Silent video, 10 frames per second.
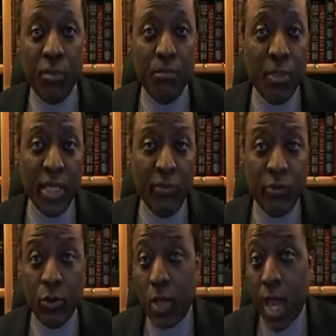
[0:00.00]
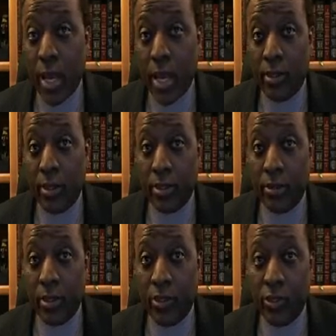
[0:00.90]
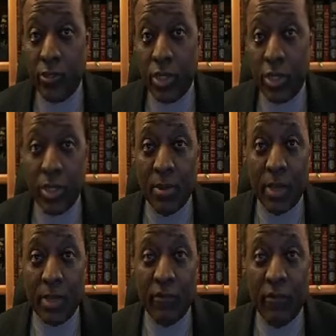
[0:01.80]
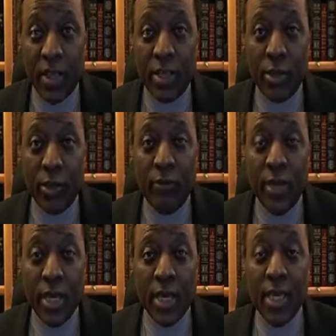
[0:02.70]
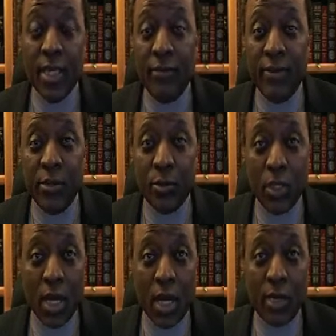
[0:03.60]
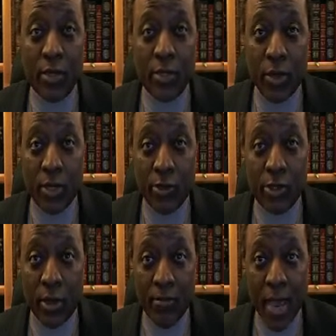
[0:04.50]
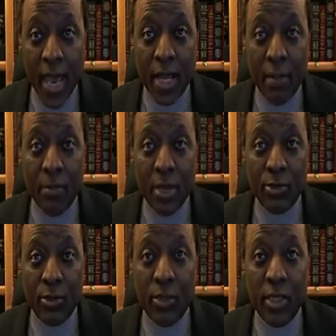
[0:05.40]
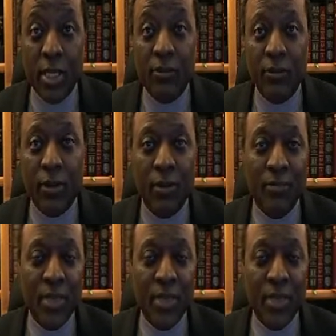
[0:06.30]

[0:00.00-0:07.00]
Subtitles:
Believe if you like that this is just about the failure of individual Congress critters to man up and do the needful.